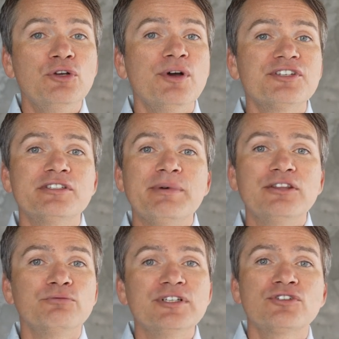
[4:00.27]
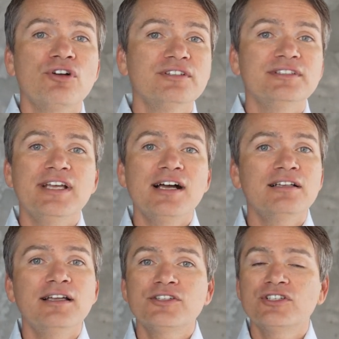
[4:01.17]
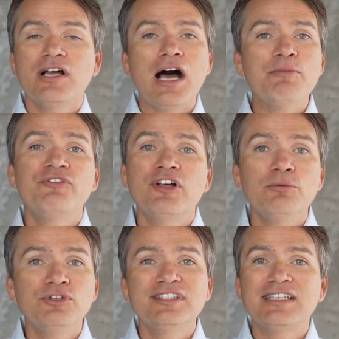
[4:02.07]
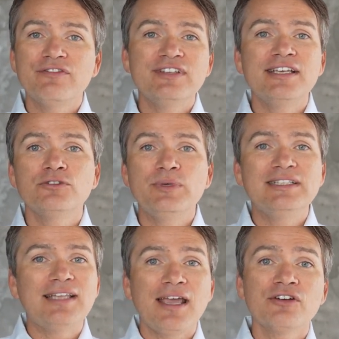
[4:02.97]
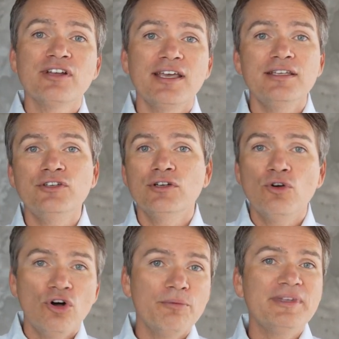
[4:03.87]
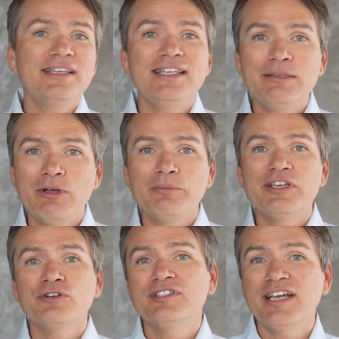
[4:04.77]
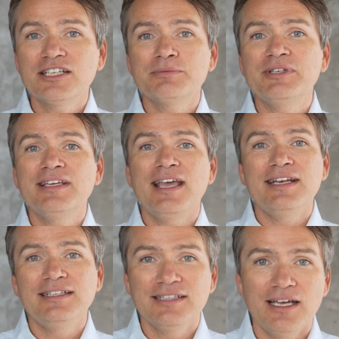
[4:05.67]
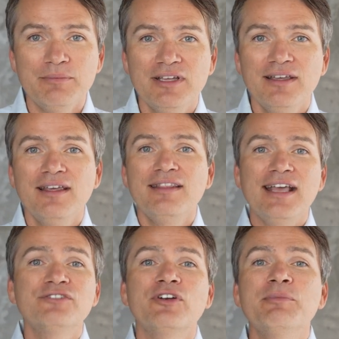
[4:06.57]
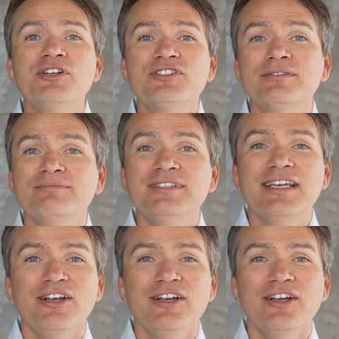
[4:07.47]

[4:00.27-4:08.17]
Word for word: questions about the Ritz-Carlton Yacht Collection, I'm available seven days a week, day or night. You can call me, email me, or text me anytime. Thanks very much. Take